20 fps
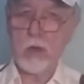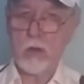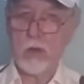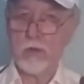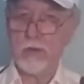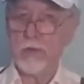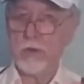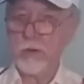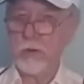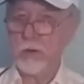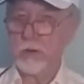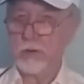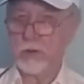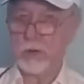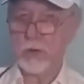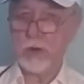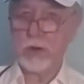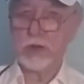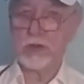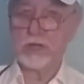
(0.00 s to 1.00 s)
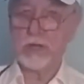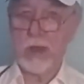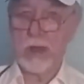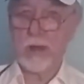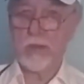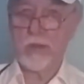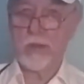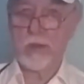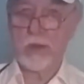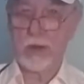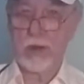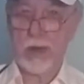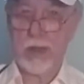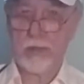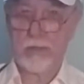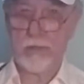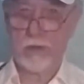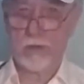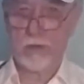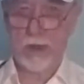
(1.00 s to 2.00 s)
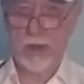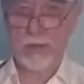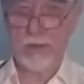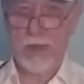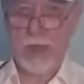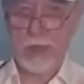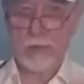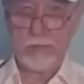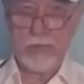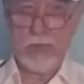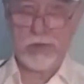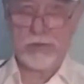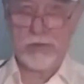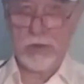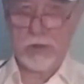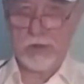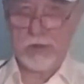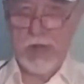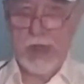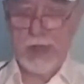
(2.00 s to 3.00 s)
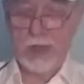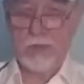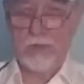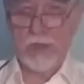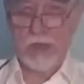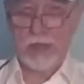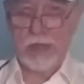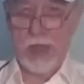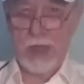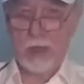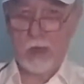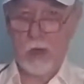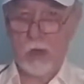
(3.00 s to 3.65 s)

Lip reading: all the nutrients out of the leather, and that means they take